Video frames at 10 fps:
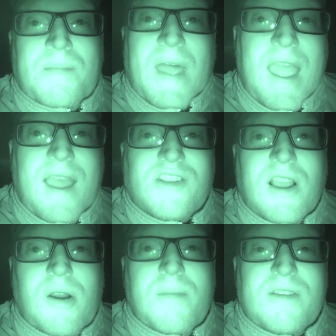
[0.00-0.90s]
And
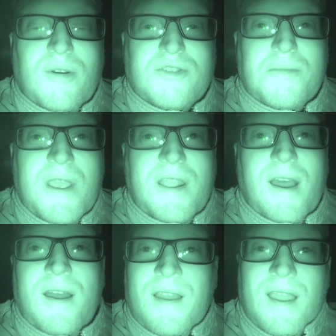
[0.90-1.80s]
check out my social
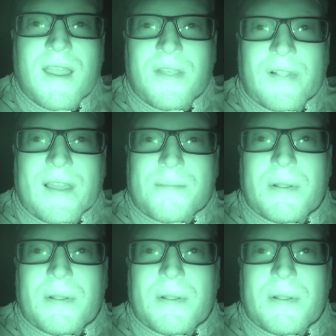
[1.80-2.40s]
media in the link